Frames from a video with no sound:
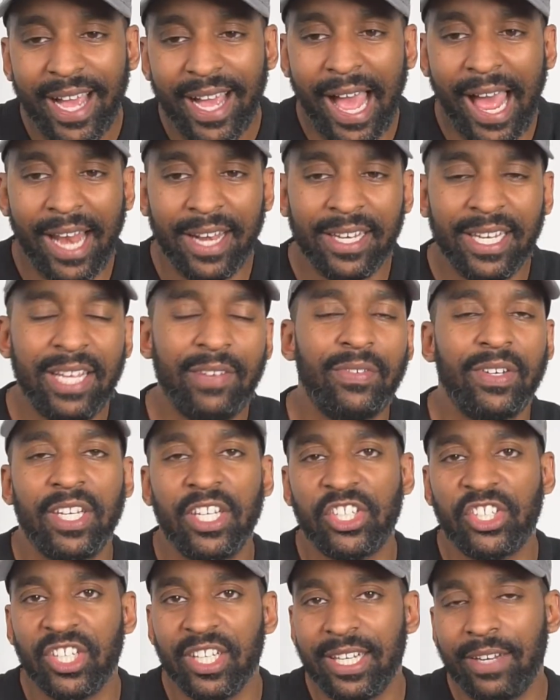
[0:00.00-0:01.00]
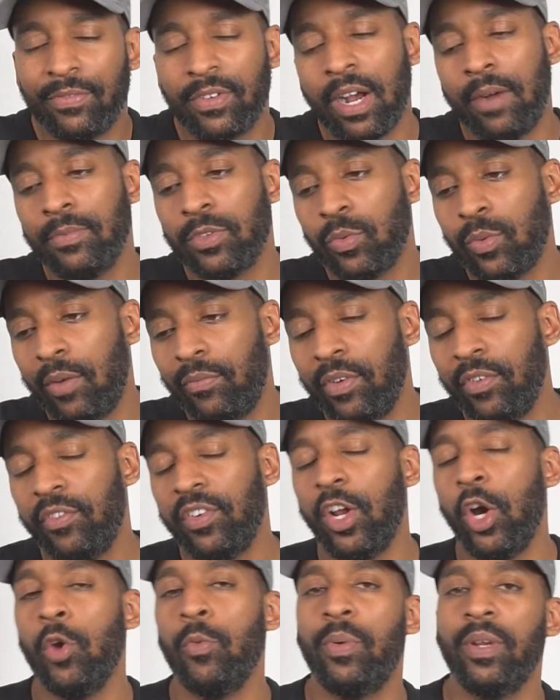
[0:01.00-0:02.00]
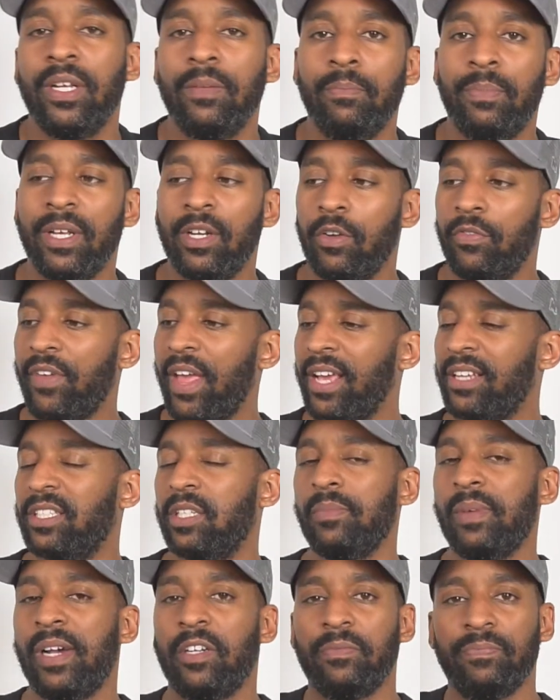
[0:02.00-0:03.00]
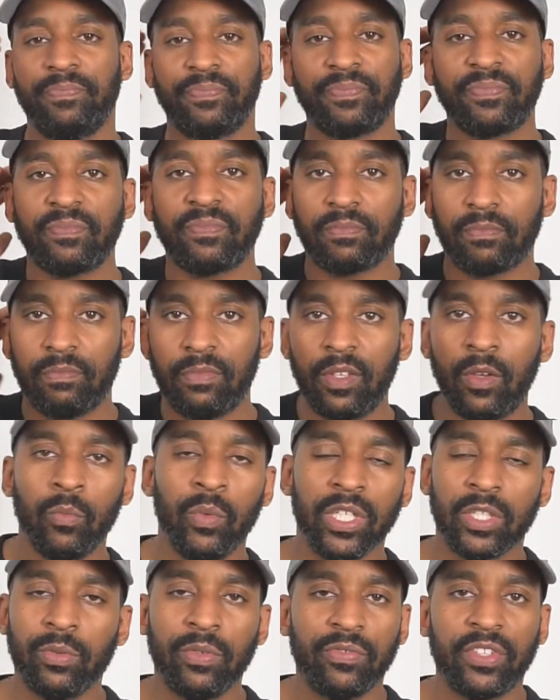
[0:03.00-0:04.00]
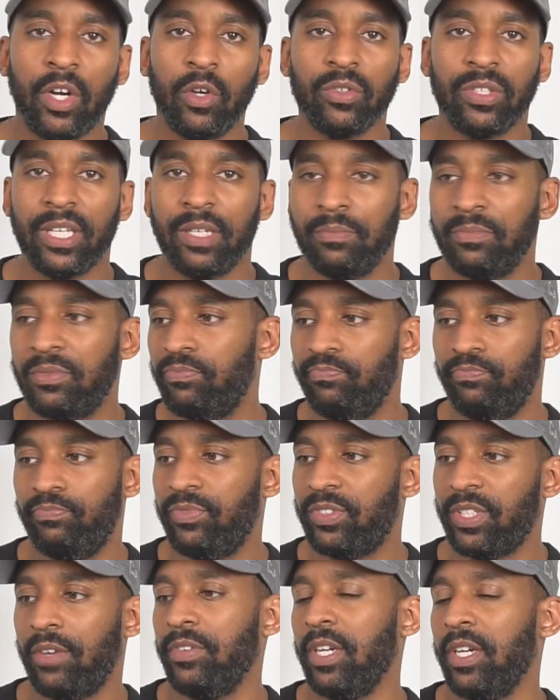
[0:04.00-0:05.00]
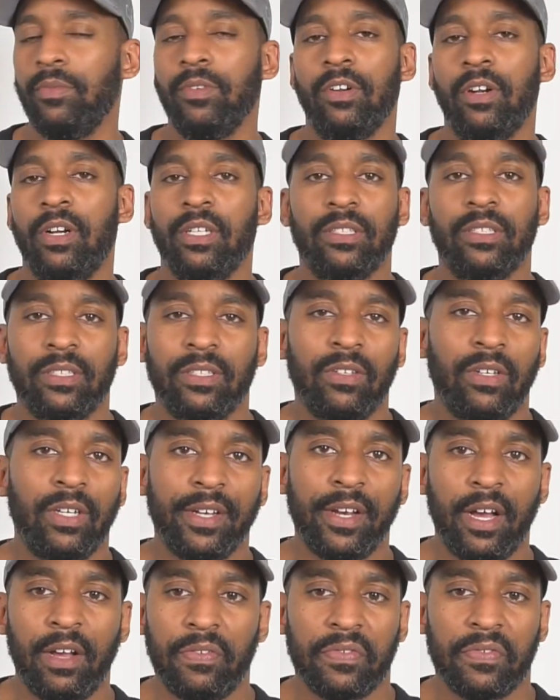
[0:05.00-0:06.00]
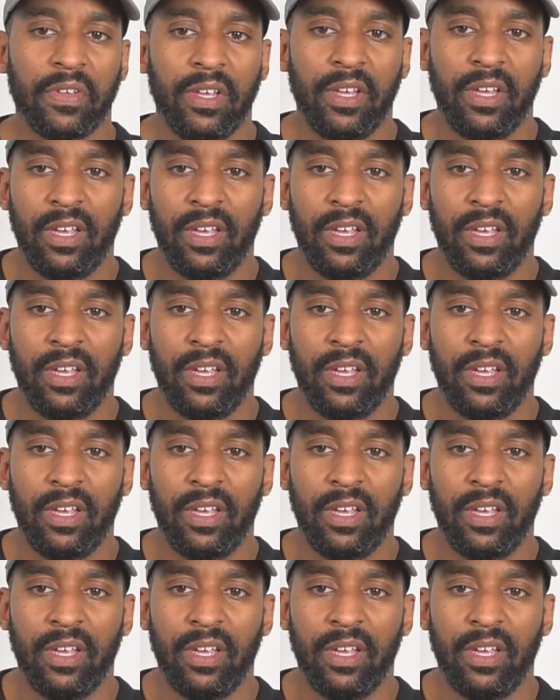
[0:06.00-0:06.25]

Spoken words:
And even this year, they've come to us with an opening bid of X amount, which we've told them, shove it up your ass, it's not enough.